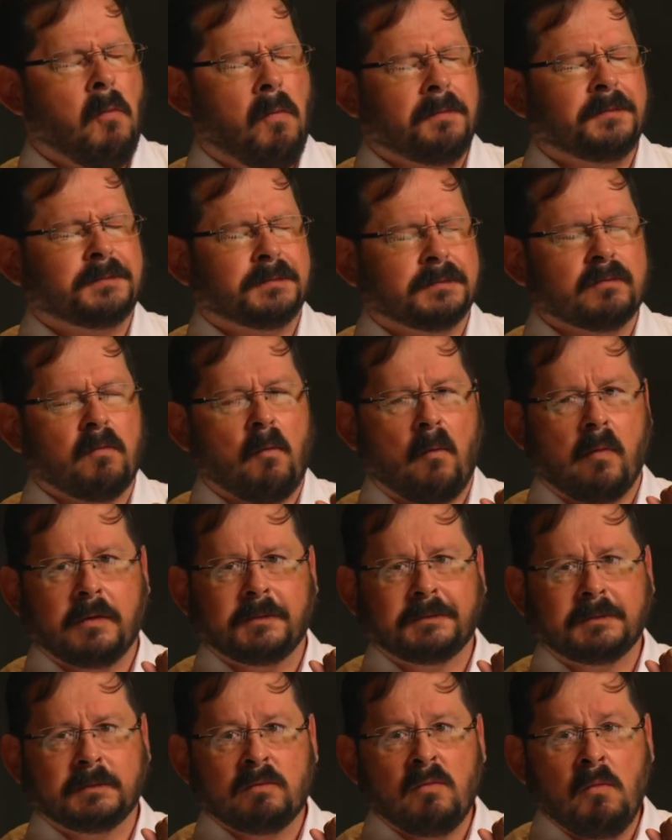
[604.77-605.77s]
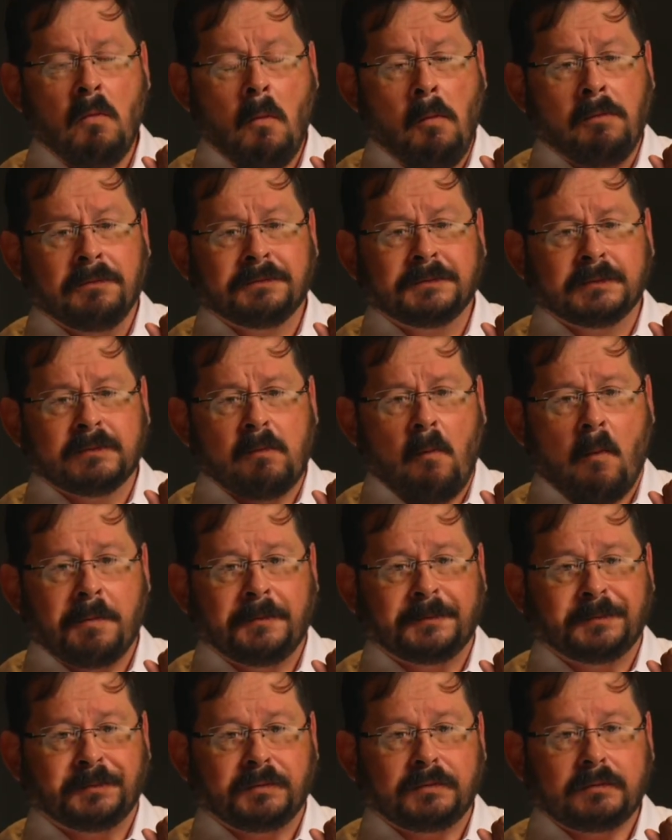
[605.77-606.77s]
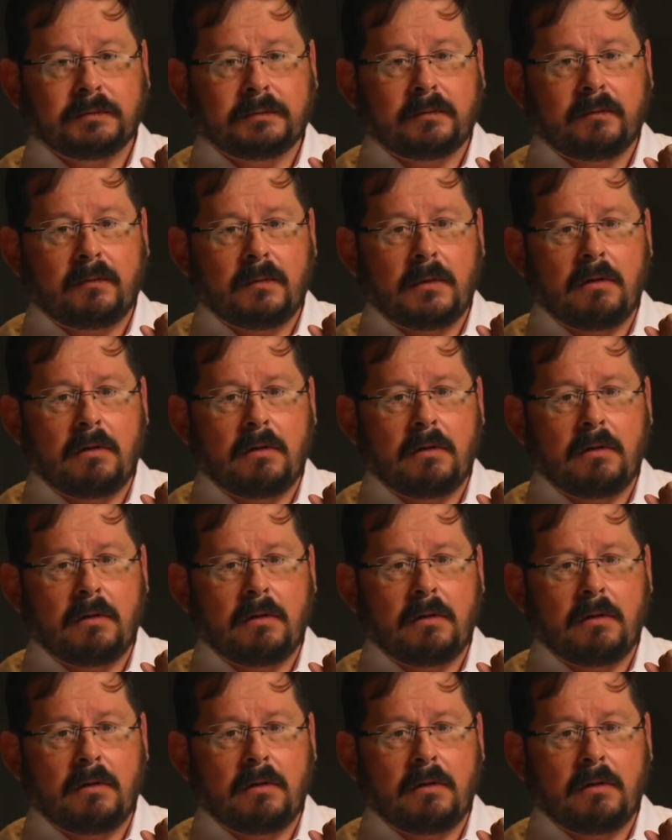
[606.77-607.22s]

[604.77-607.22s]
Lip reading: we, at the time, had a